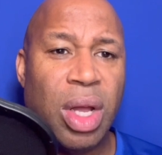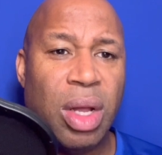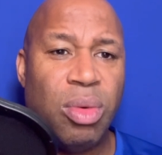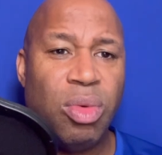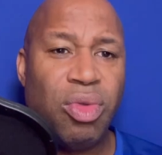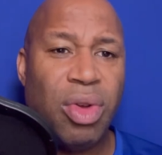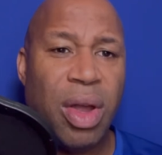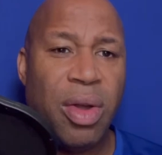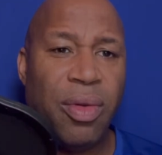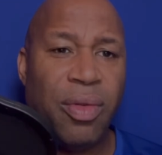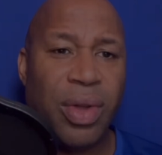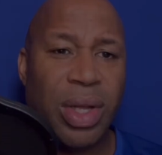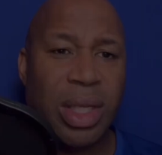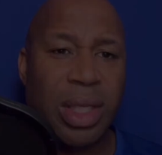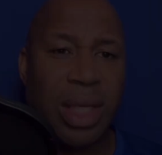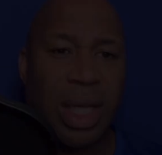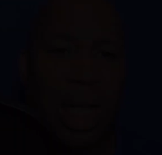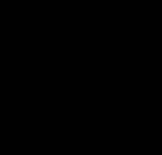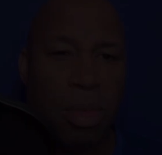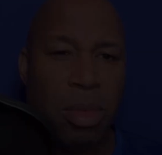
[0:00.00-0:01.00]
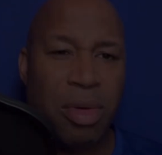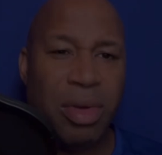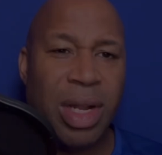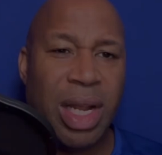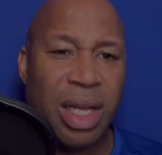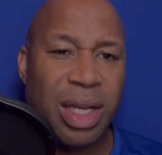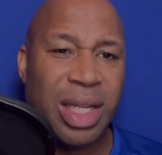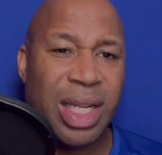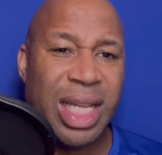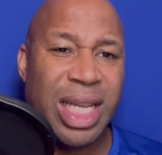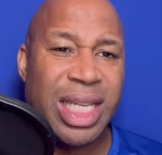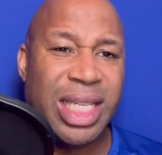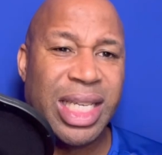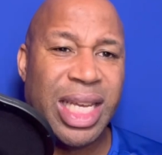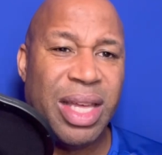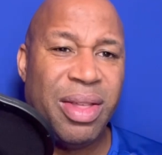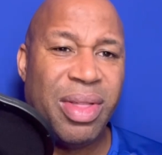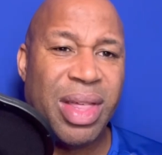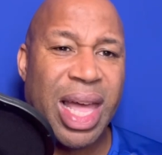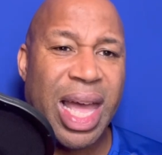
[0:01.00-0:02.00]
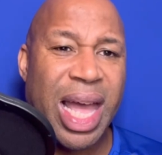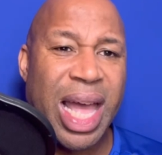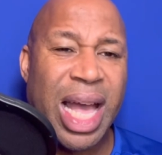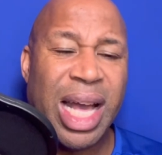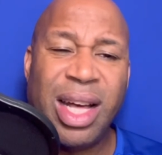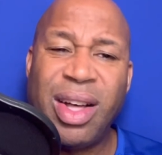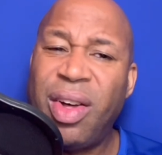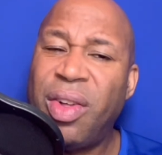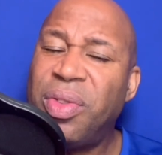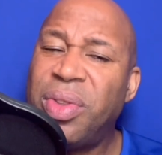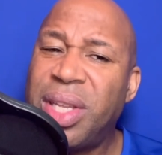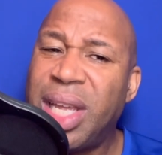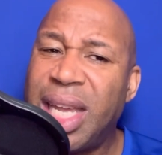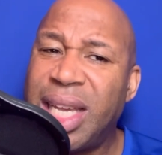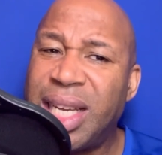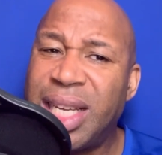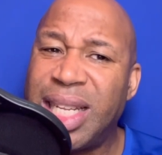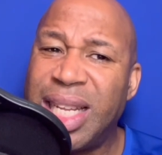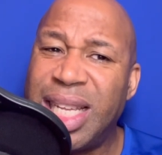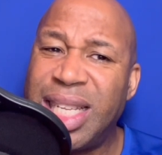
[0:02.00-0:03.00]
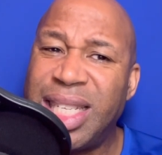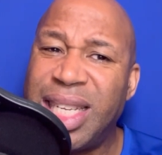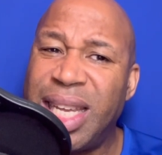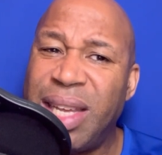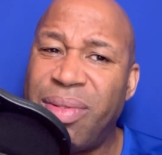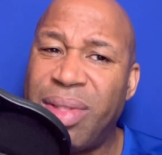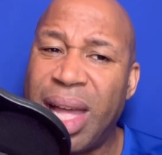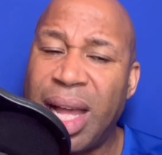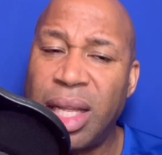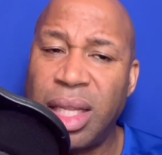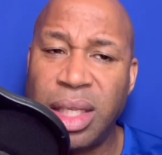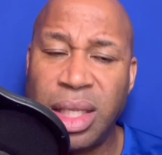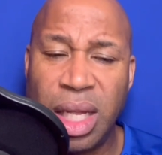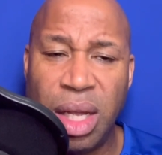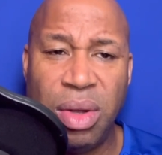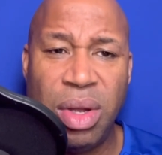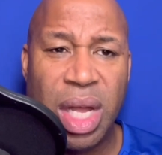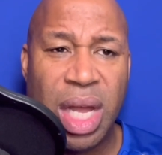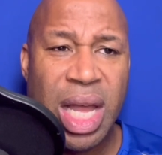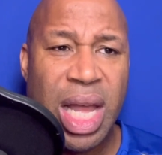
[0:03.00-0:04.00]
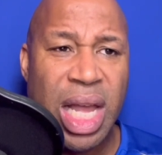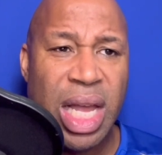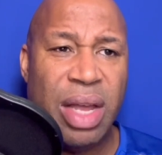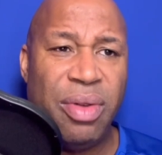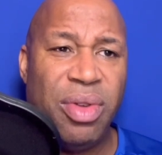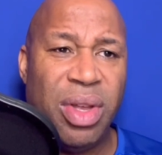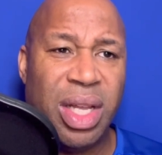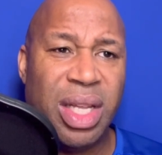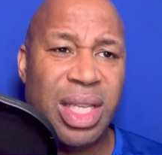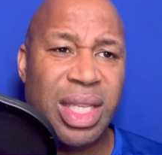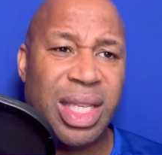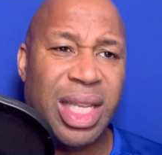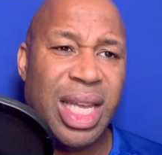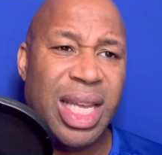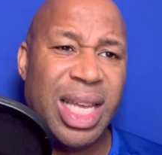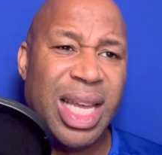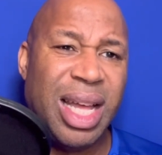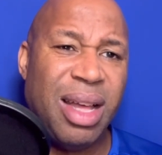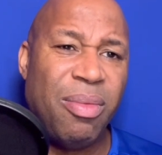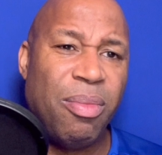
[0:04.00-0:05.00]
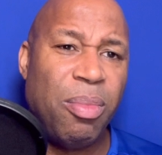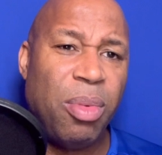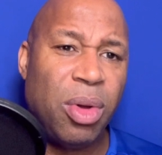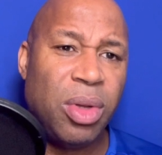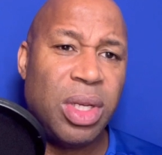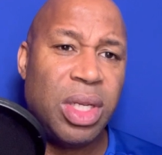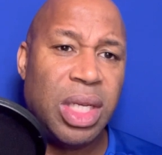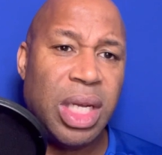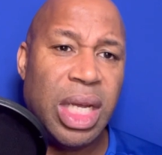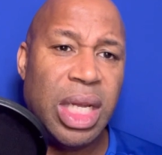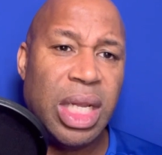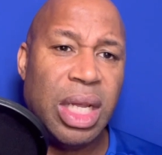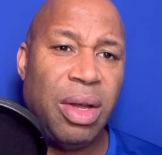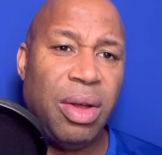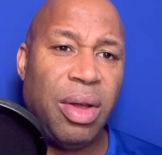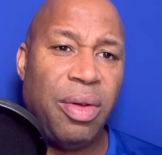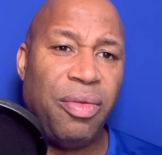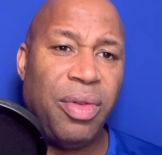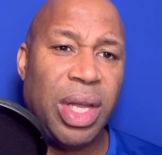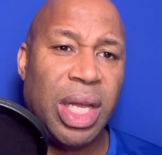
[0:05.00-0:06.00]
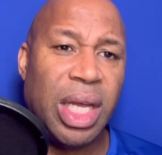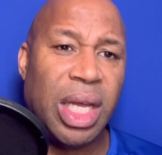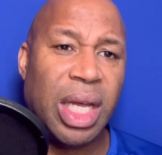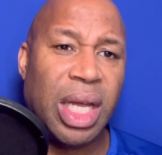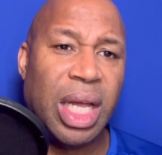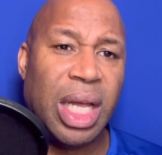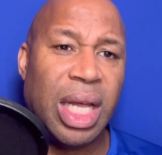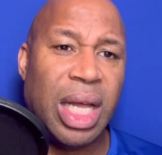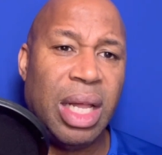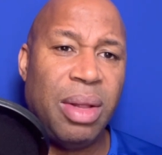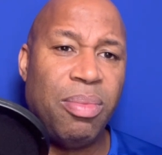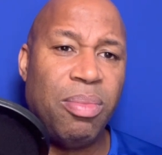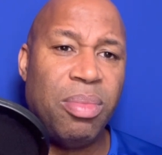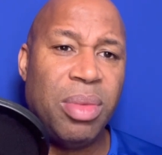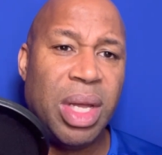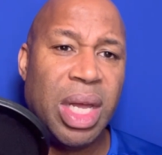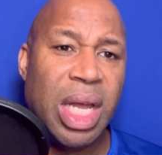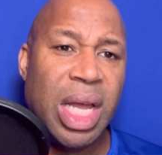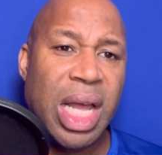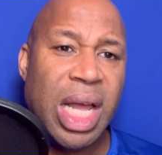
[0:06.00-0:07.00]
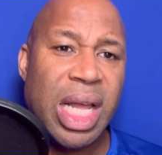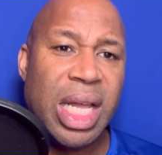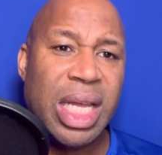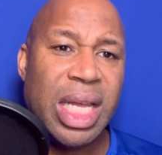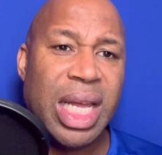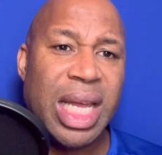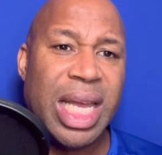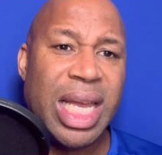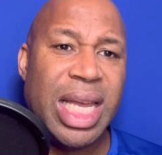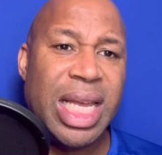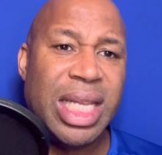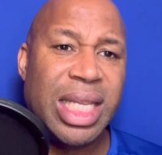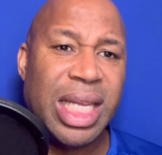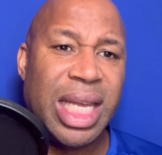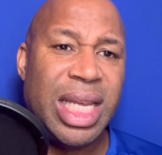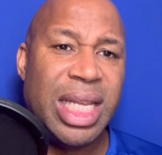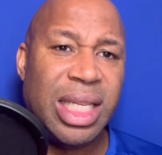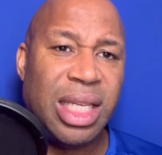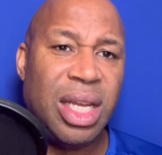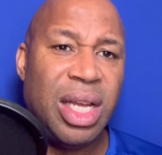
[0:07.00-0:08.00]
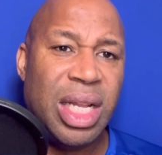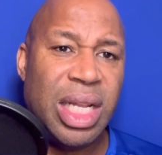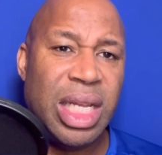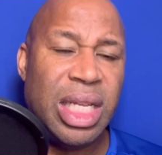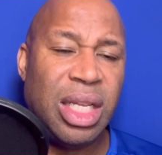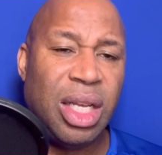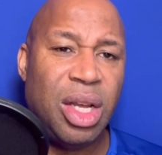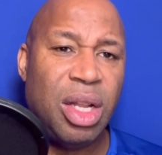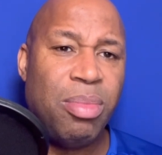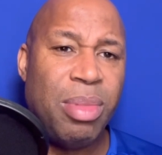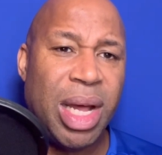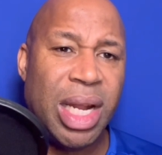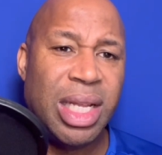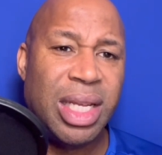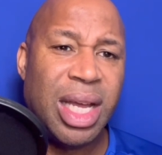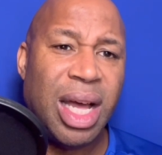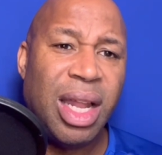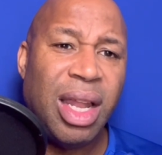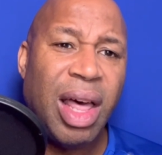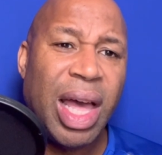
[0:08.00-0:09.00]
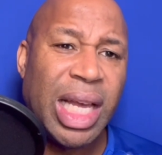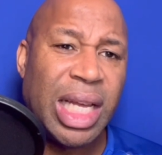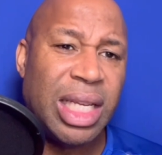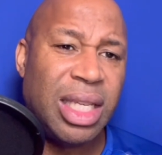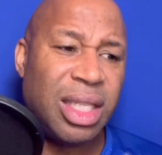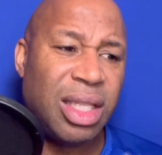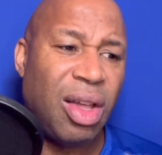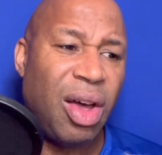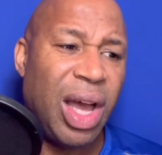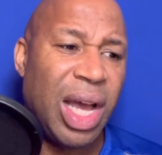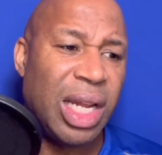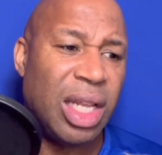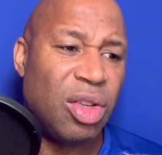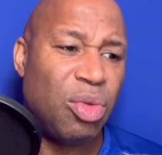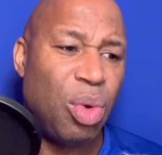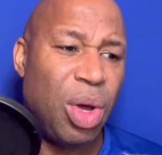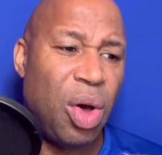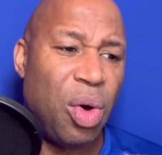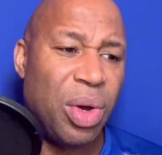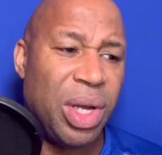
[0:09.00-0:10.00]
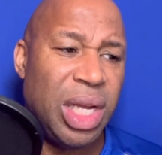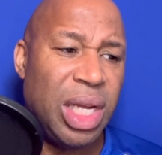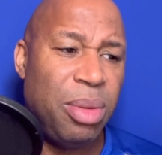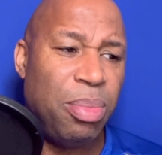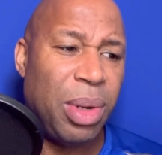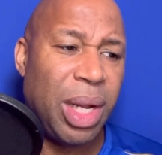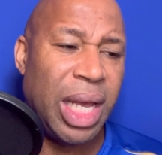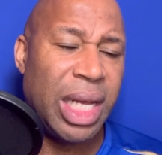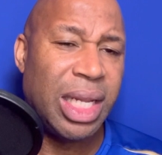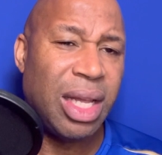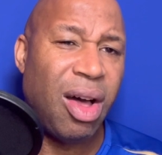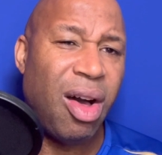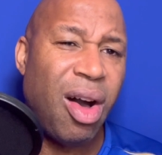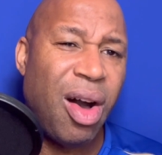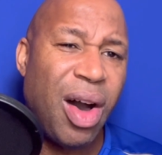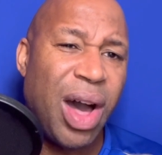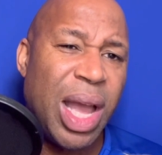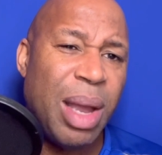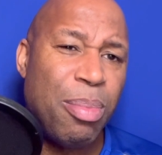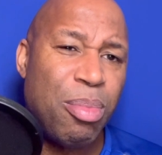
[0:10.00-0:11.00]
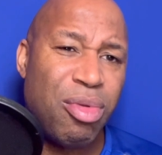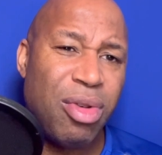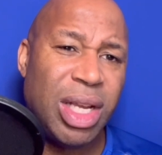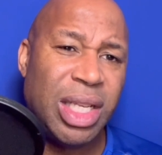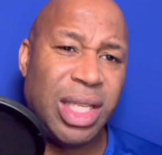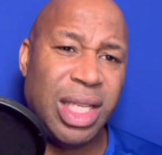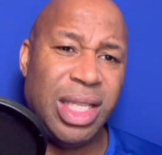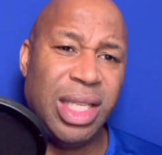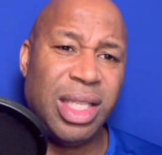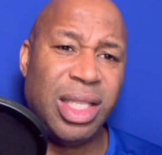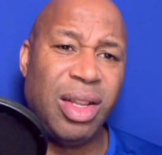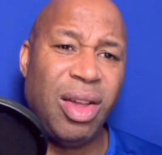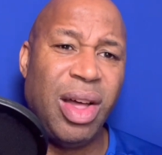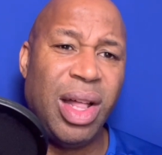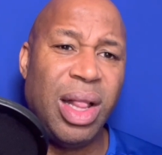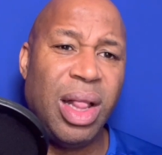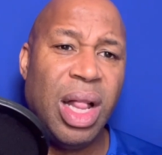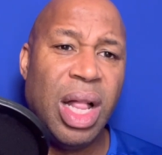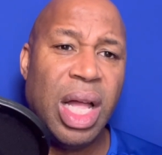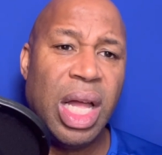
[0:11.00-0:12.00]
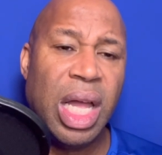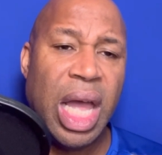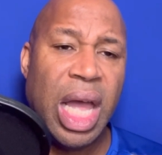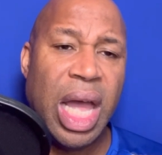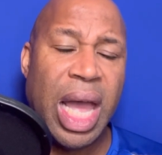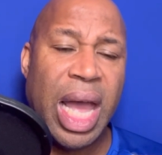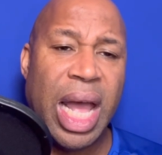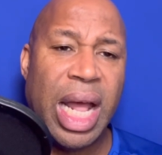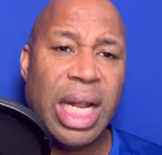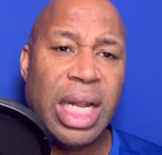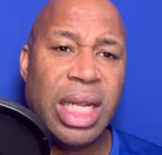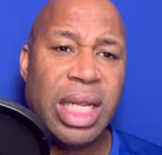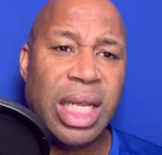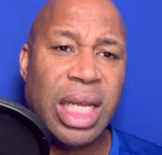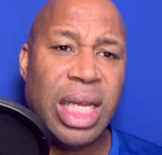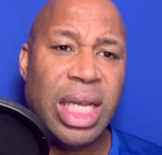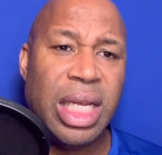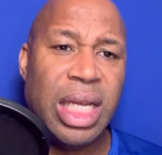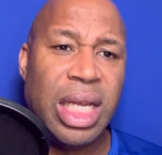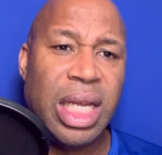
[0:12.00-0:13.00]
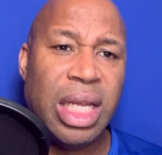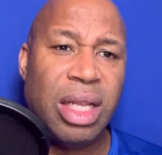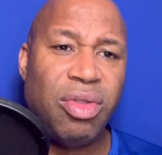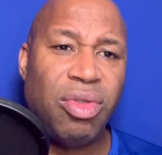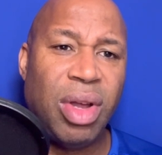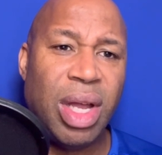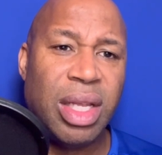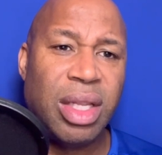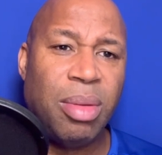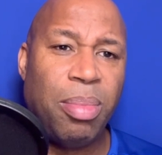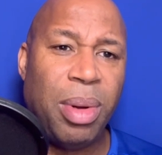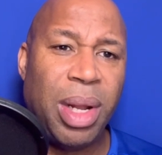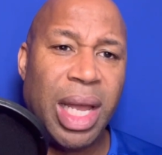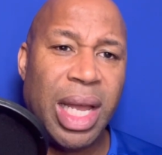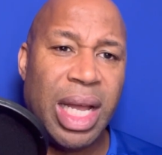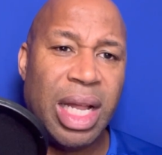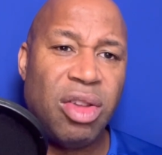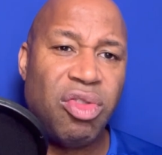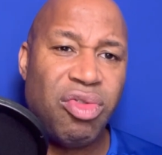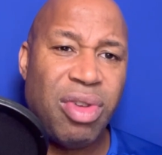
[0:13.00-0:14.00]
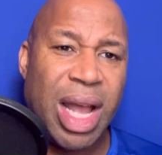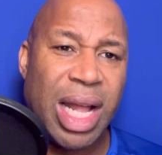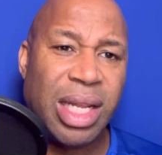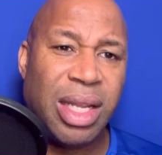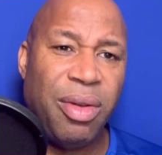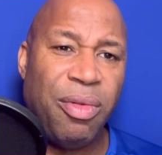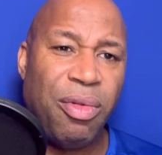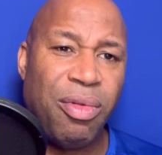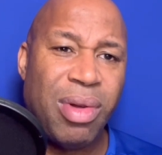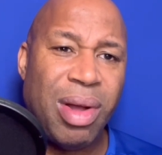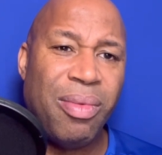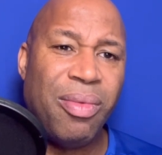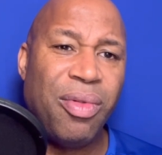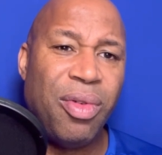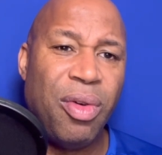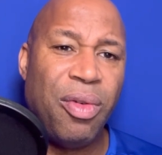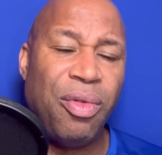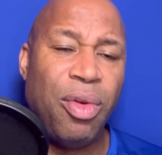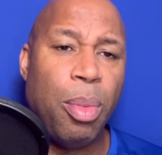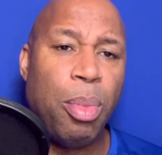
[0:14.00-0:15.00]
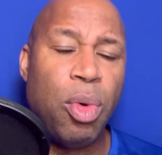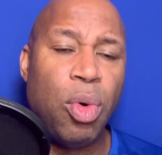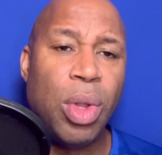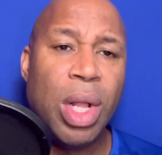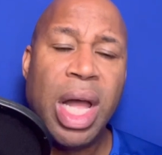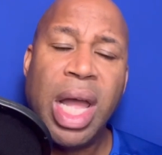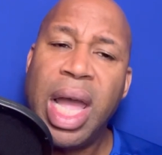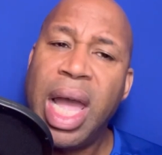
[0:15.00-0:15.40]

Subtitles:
trophies, and Mourinho can achieve that, and Conte can achieve that. So if you can see, yeah, Pochettino, I think he's good. He's a good manager. I like his style as well. He played a high pressing style, and he tries to play attractive front foot football.